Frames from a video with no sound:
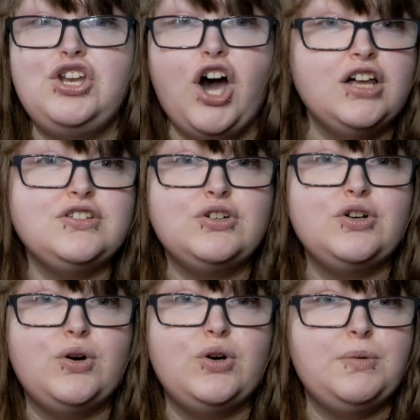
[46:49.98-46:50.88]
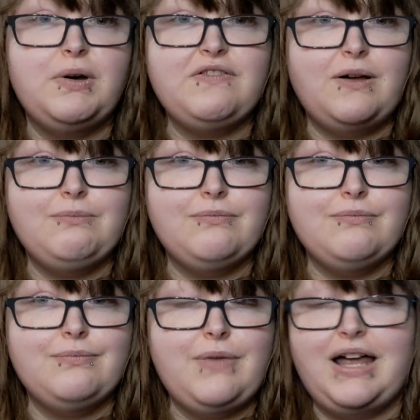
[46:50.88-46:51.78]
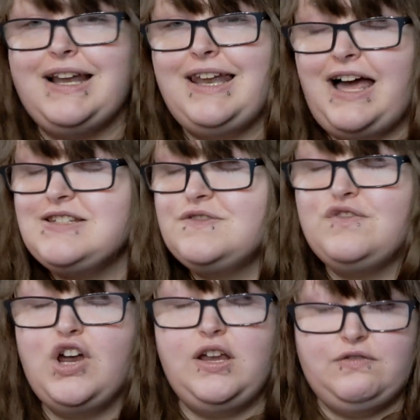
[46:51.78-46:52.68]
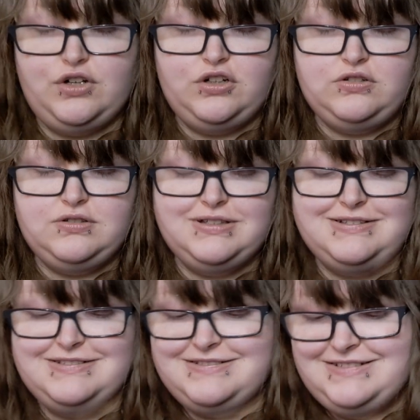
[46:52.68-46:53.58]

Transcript: Not Eau de Parfum. And it lasts forever.